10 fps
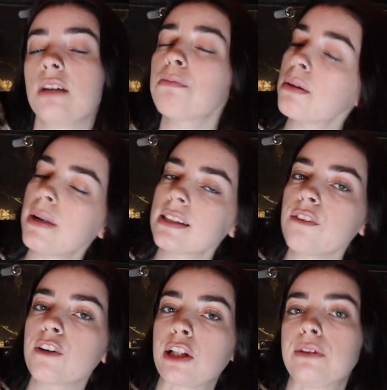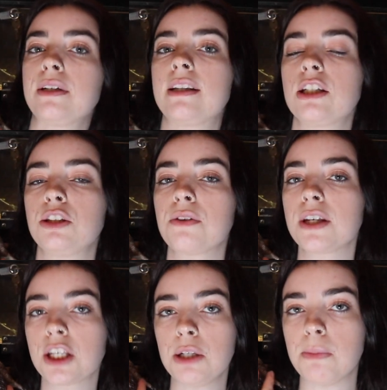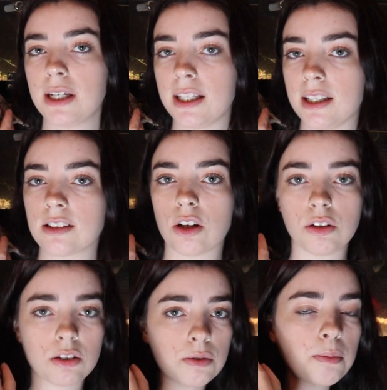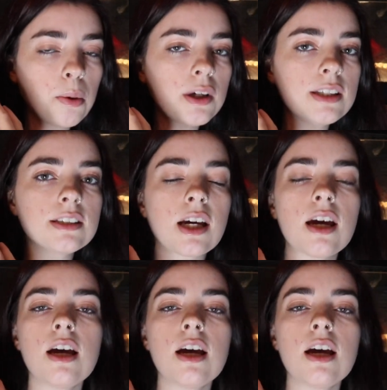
and with myself included, that do think humidity is also important.